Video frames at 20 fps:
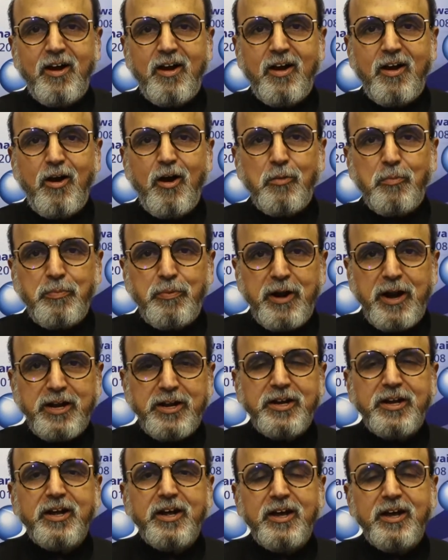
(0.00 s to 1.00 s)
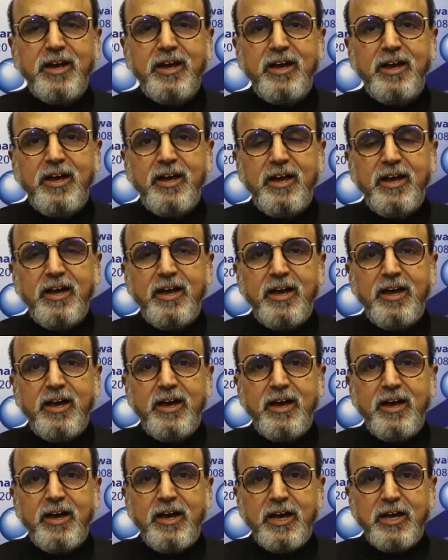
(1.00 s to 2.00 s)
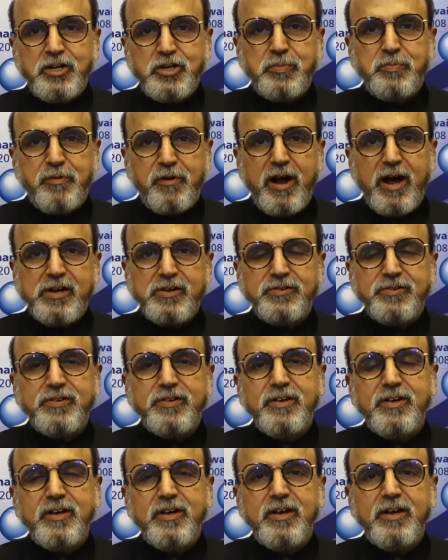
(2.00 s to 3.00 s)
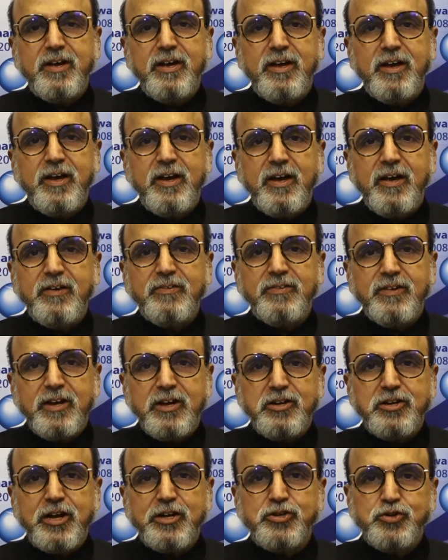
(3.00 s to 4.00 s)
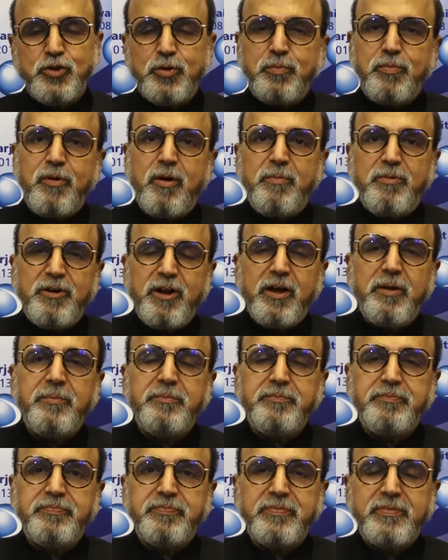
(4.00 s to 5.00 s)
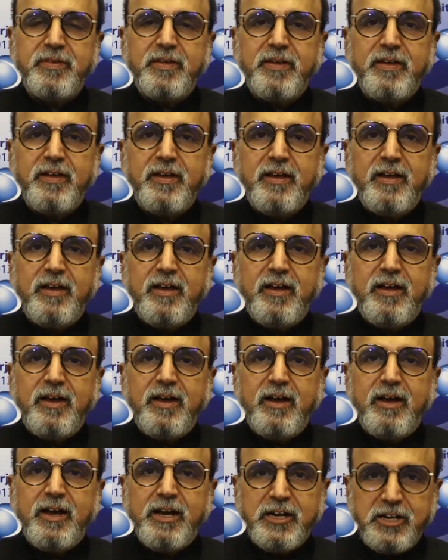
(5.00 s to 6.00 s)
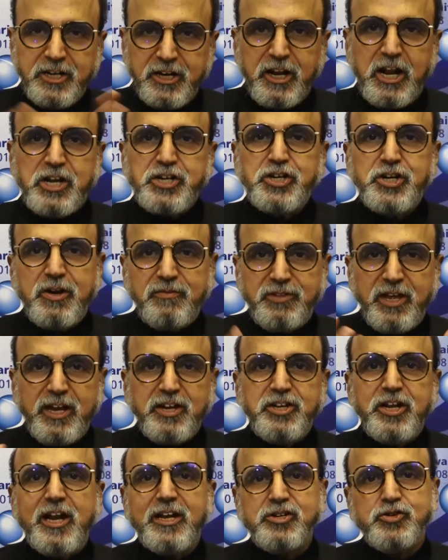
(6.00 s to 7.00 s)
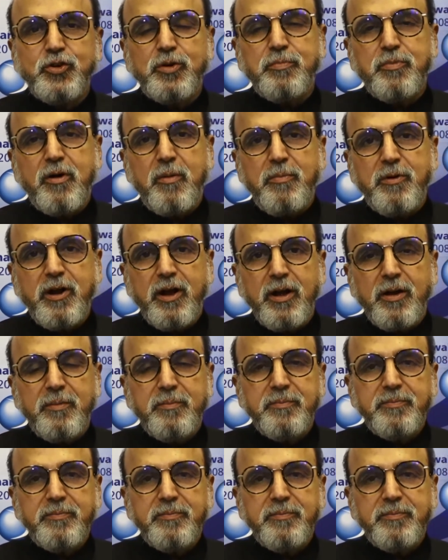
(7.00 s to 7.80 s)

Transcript: corporate enterprise is an intellectual property, integration of the intellectual property.